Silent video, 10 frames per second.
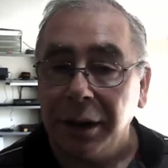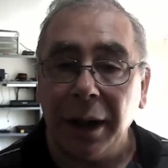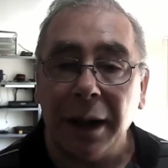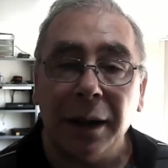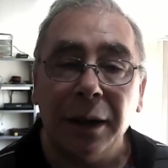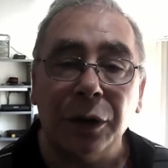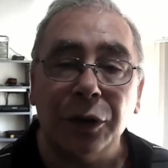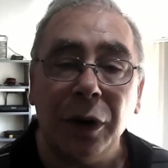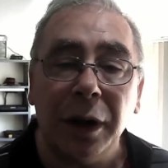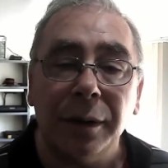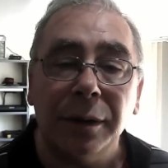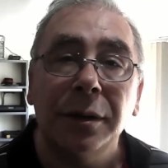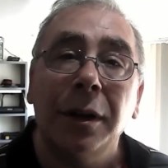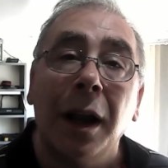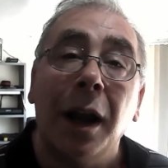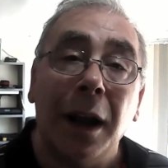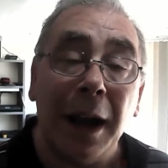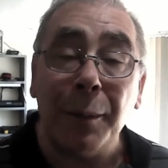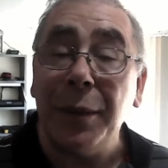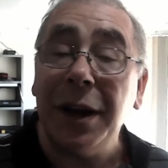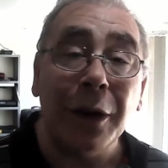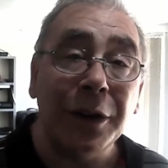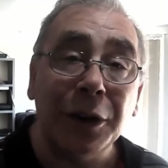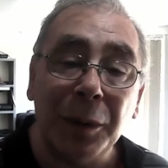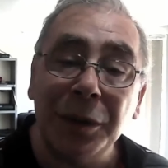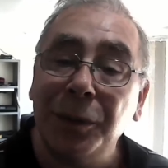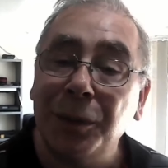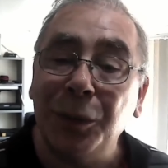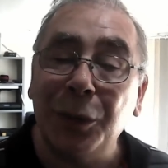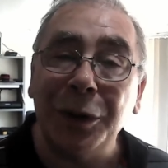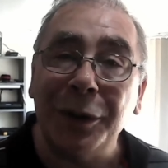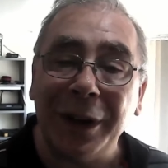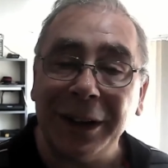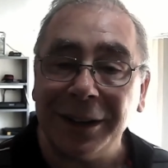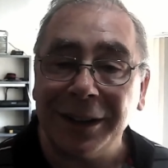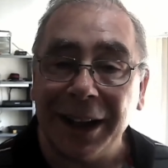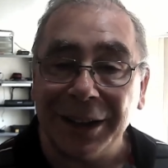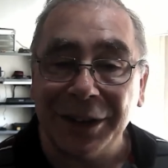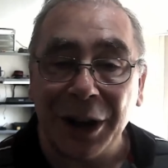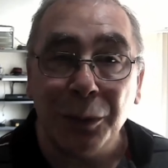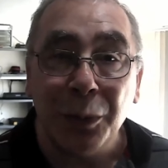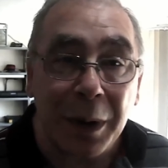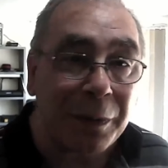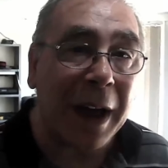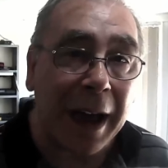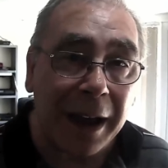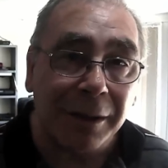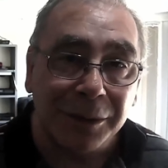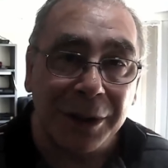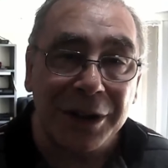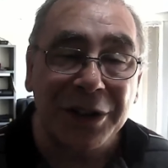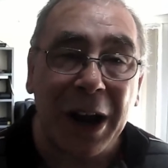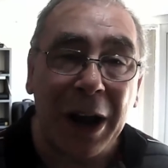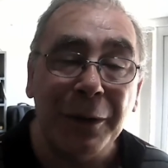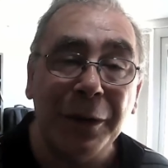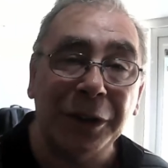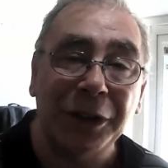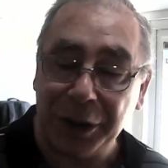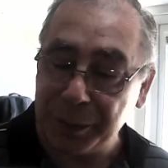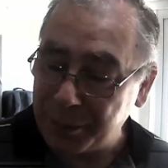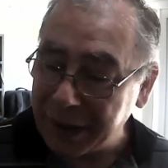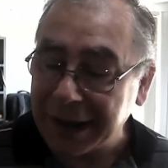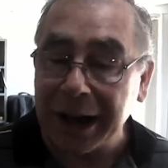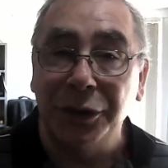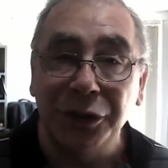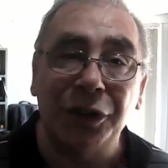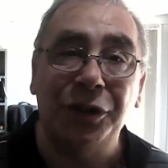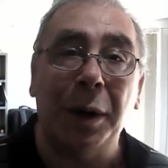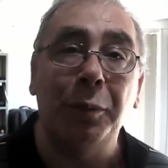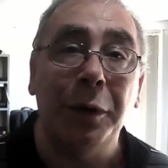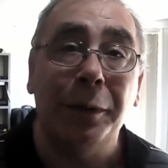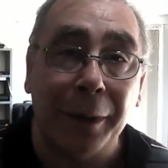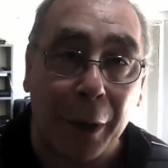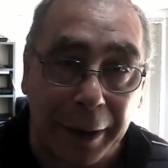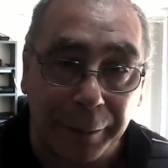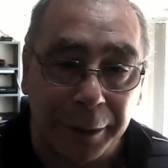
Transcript: Yeah, looks alright. Let me know in the comments what you think. So with that, let's get over to the big guns, the W5.